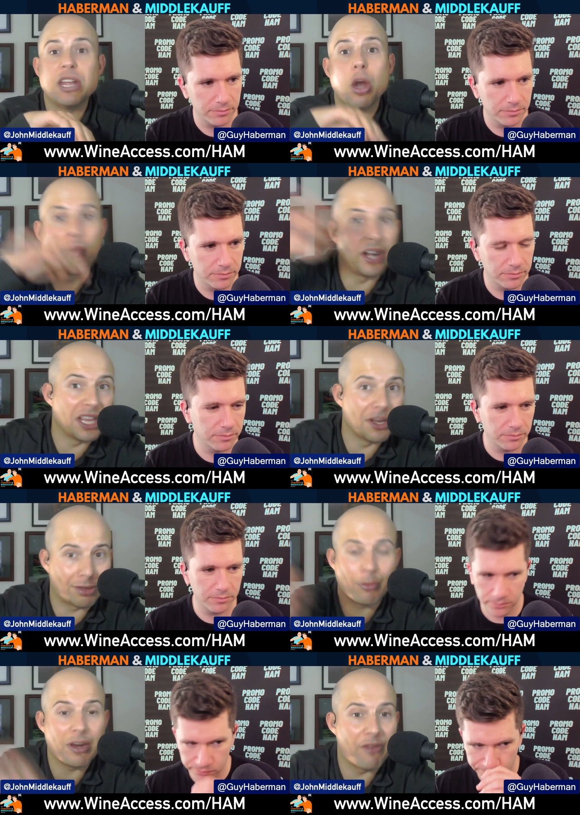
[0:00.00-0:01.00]
Speaker 1: be going into year
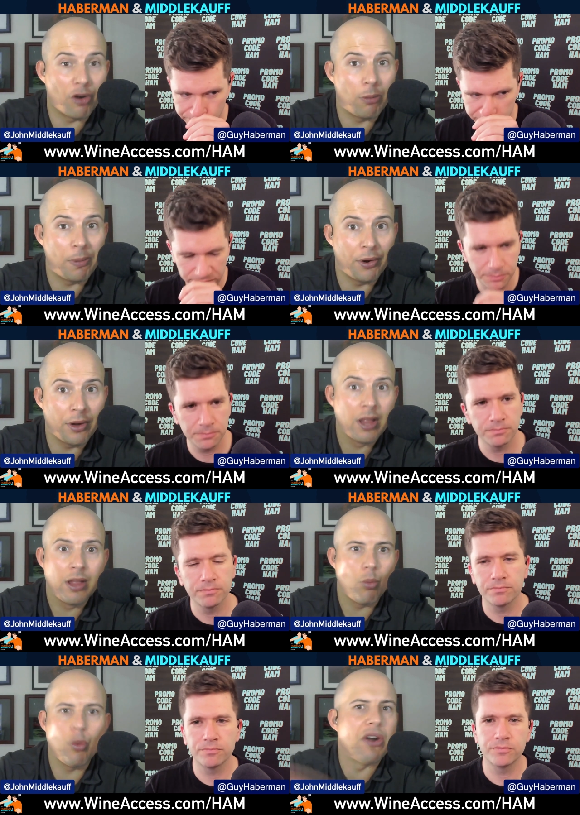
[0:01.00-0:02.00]
three of Herbert.
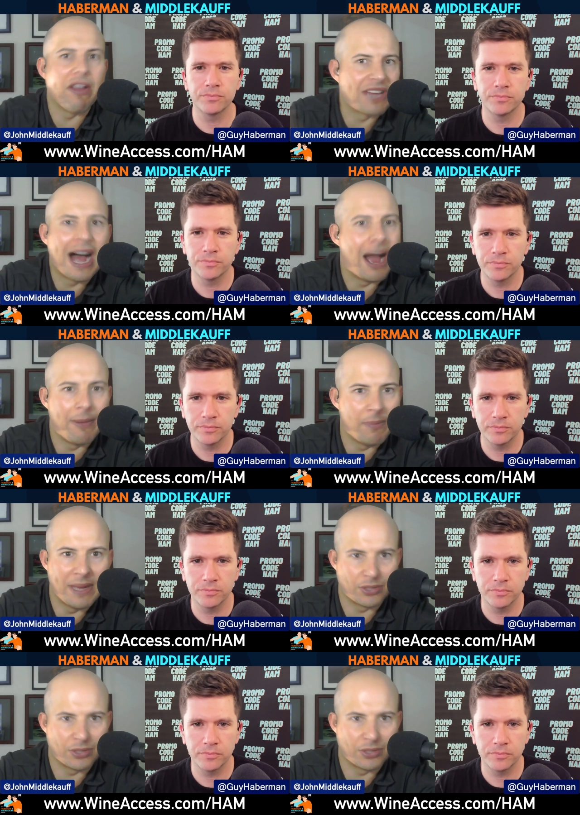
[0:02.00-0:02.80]
We don't have time to mess